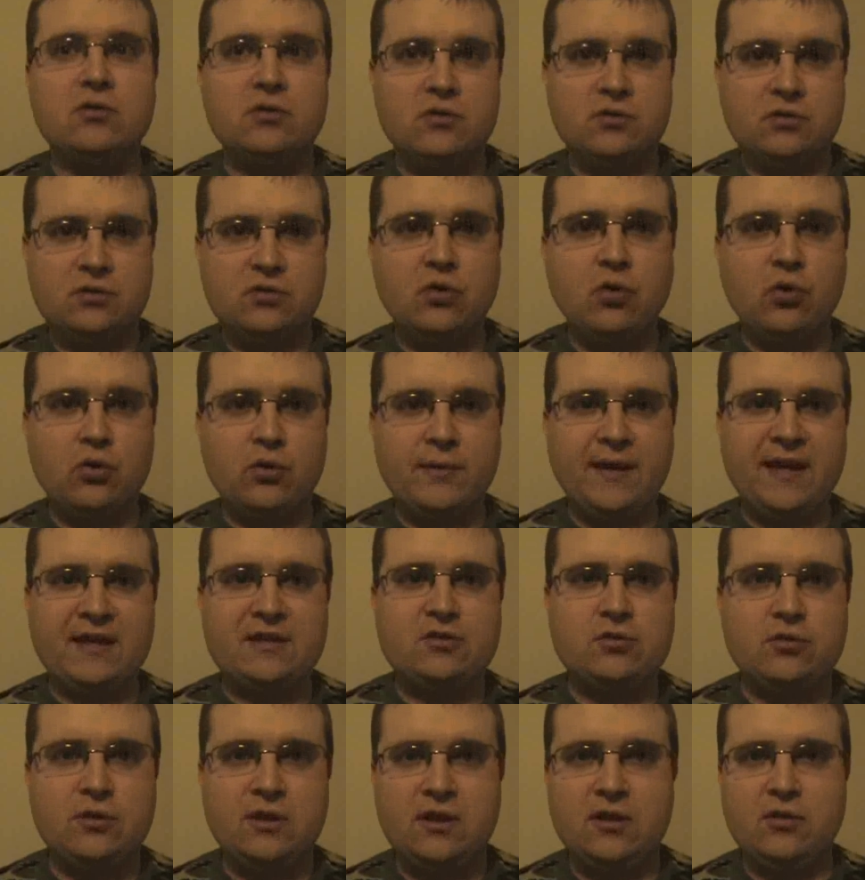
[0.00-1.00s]

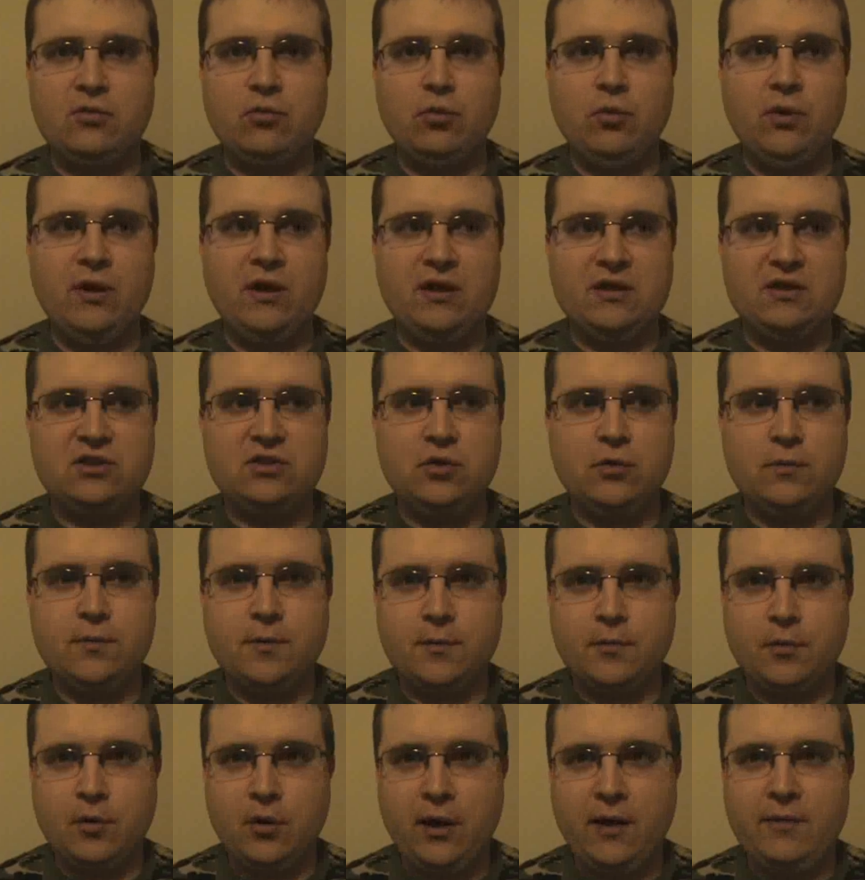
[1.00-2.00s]
quarterbacks who didn't win a
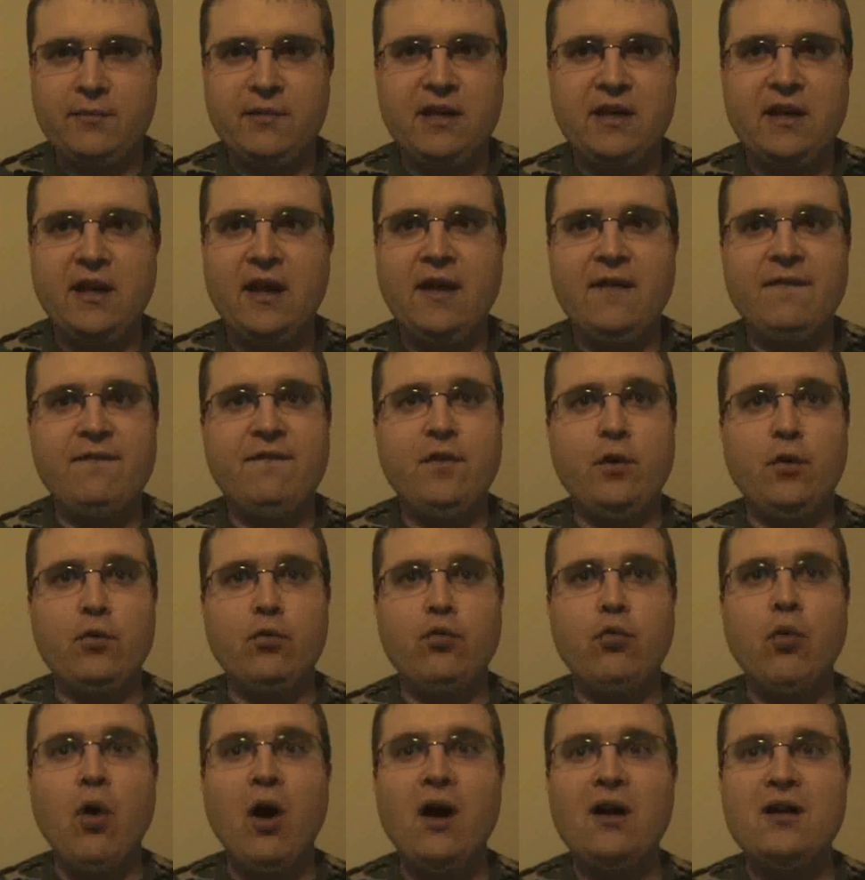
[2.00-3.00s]
Super Bowl. I mean, if you
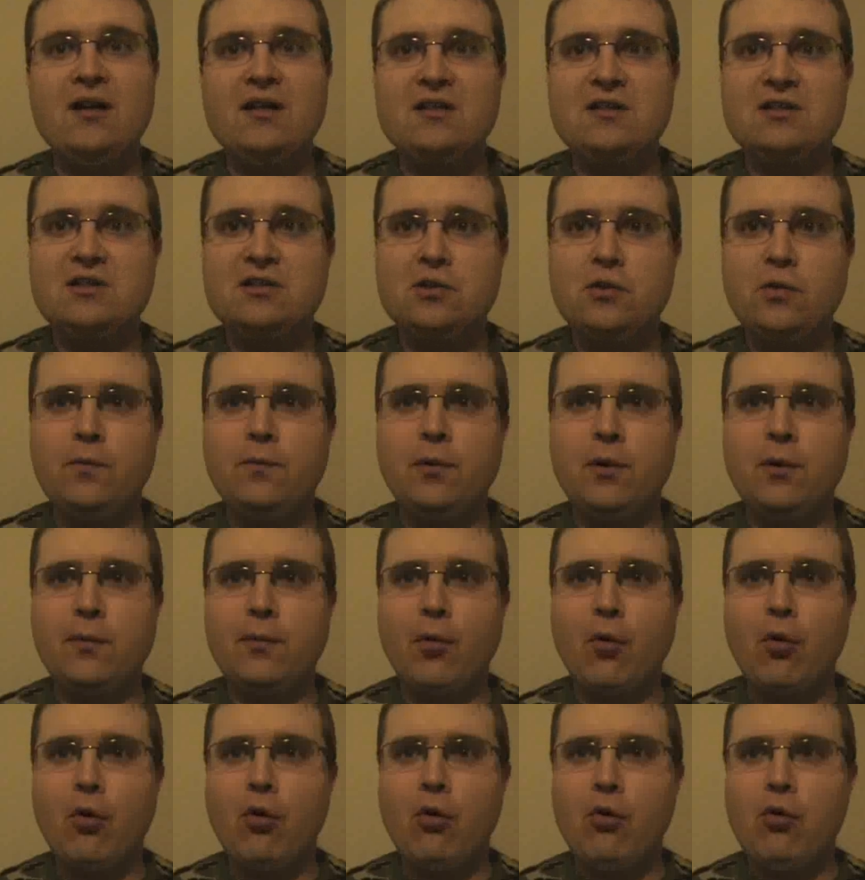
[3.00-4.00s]
won a Super
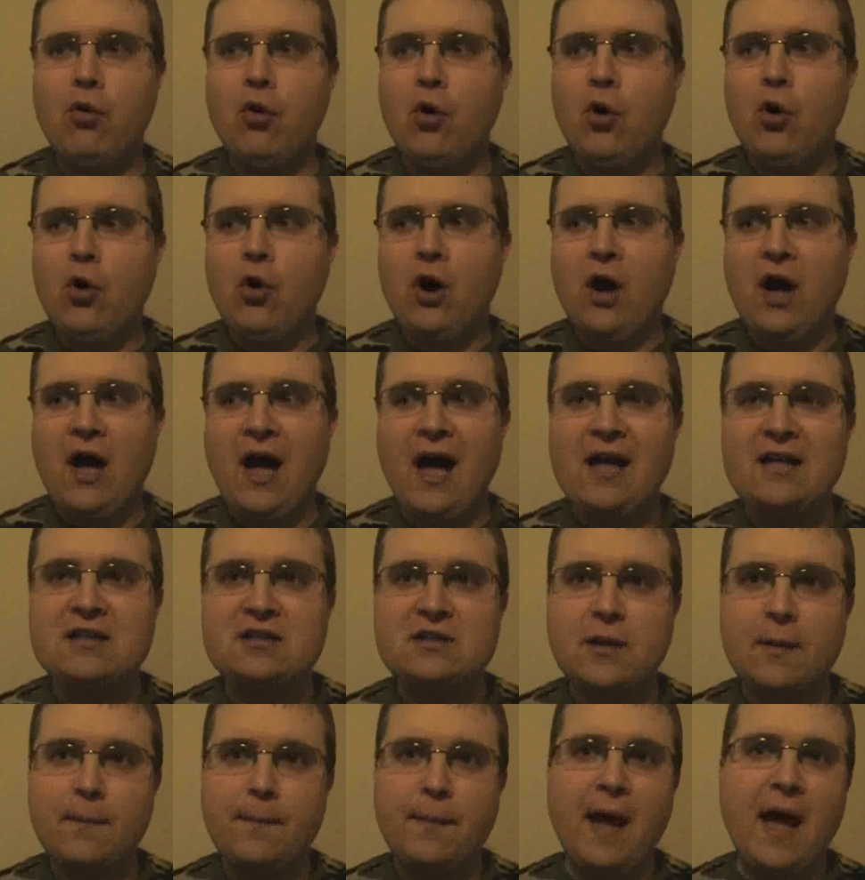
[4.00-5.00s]
Bowl
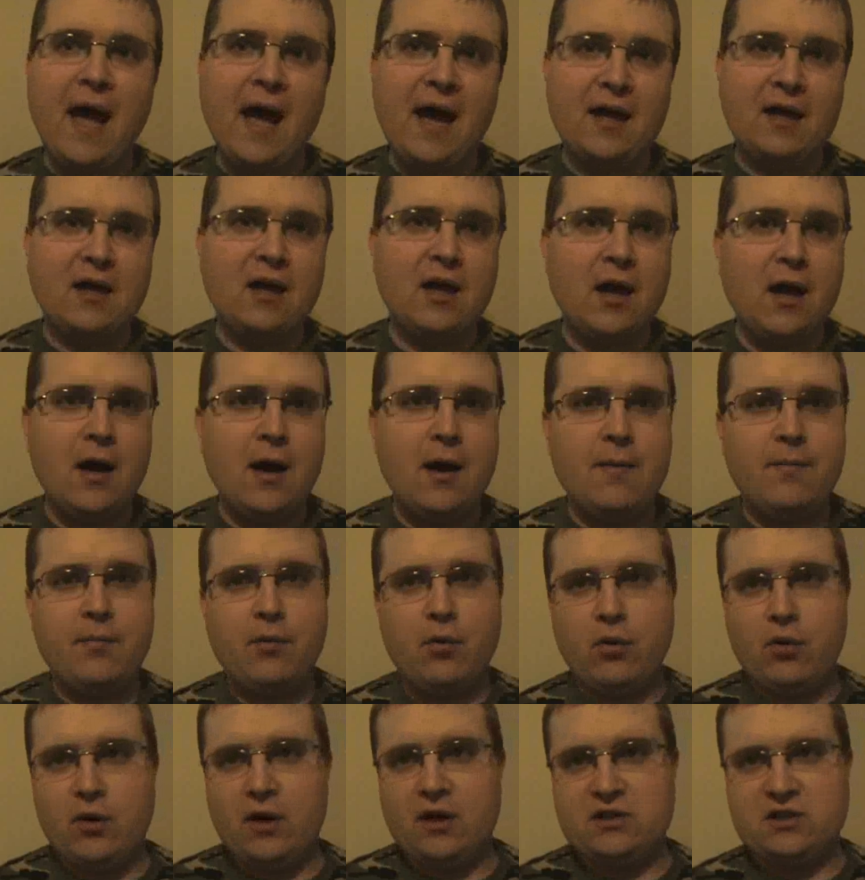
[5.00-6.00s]
as a backup
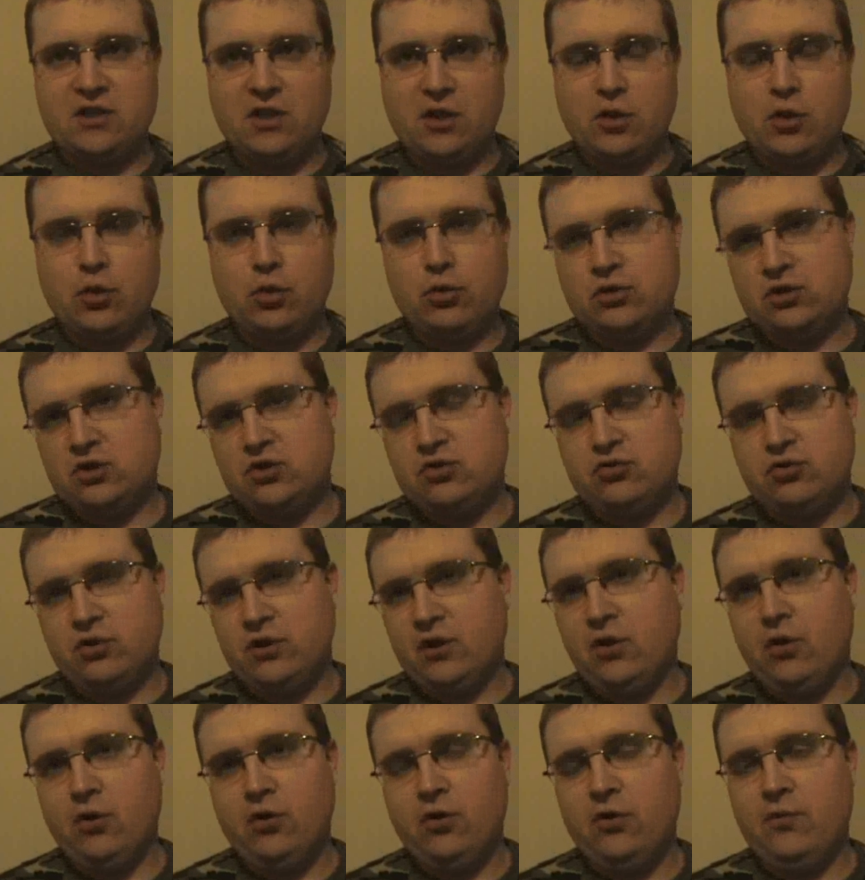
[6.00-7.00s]
or as a third
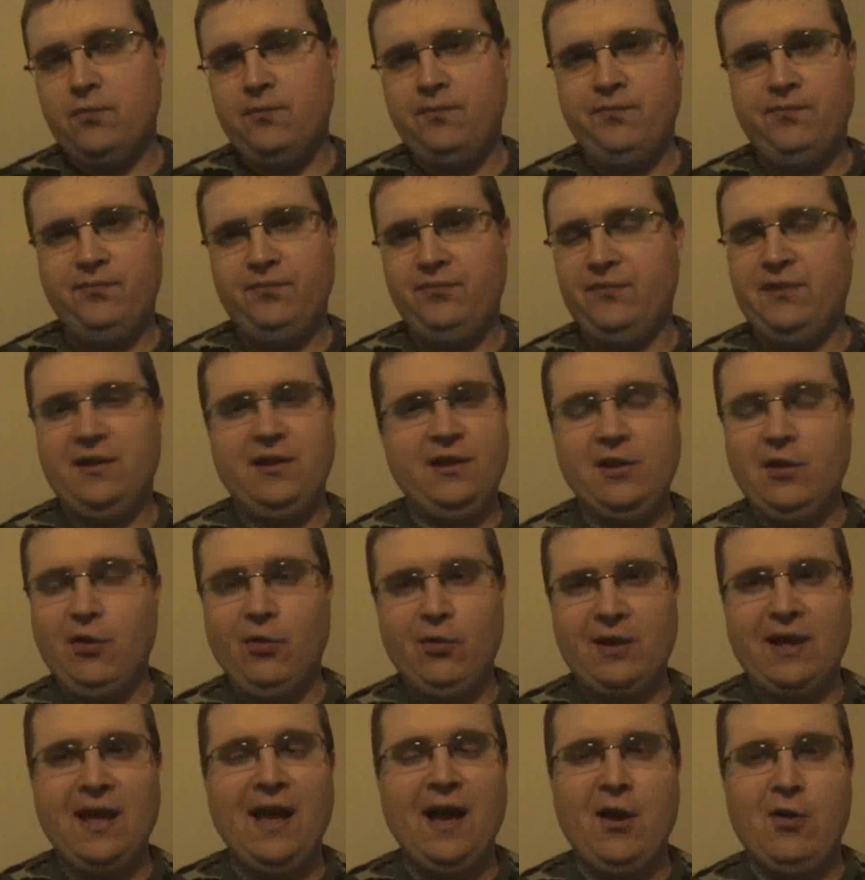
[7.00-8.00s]
stringer, you
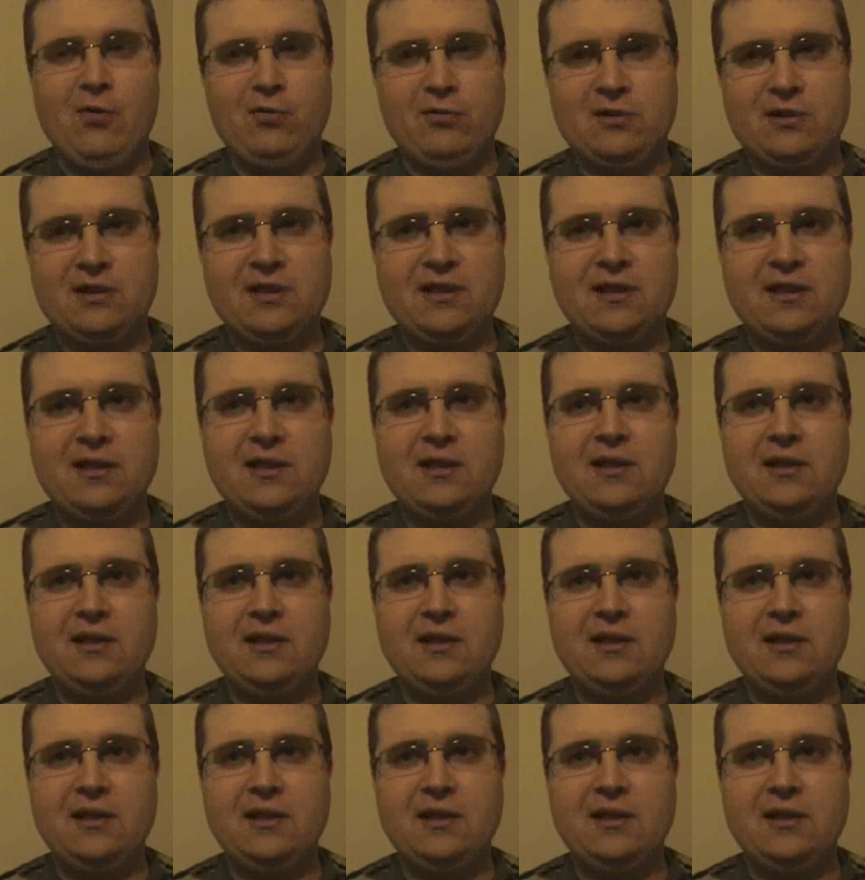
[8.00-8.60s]
don't count.